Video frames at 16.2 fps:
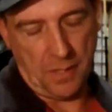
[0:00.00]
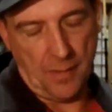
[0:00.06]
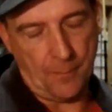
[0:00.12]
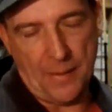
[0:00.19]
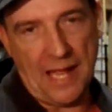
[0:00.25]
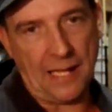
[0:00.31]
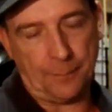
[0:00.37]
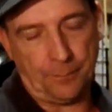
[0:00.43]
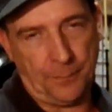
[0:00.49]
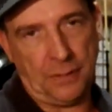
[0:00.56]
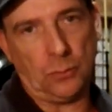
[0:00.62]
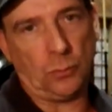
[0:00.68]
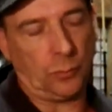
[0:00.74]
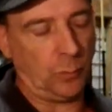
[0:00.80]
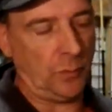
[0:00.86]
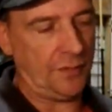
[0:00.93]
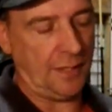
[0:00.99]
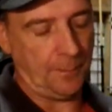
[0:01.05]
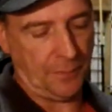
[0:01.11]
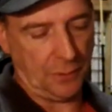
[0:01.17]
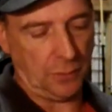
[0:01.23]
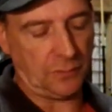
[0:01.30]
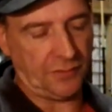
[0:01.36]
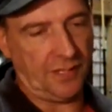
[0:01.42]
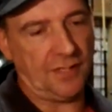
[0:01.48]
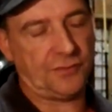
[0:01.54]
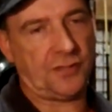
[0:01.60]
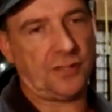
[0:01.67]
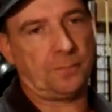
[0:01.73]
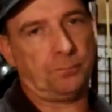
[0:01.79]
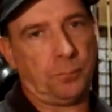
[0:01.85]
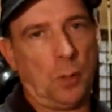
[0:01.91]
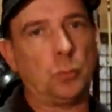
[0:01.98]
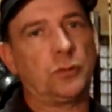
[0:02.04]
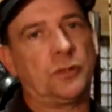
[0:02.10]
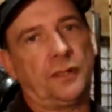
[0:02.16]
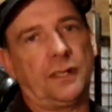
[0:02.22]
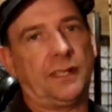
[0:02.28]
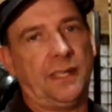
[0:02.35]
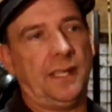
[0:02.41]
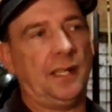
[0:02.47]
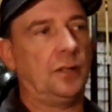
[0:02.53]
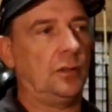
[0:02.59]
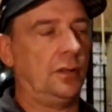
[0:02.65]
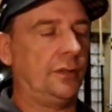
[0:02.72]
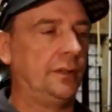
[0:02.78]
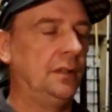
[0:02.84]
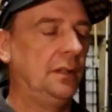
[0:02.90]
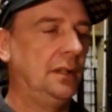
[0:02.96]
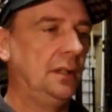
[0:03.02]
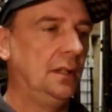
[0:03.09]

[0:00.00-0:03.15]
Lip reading: bad build. When they built it, it's just bolted the keel on,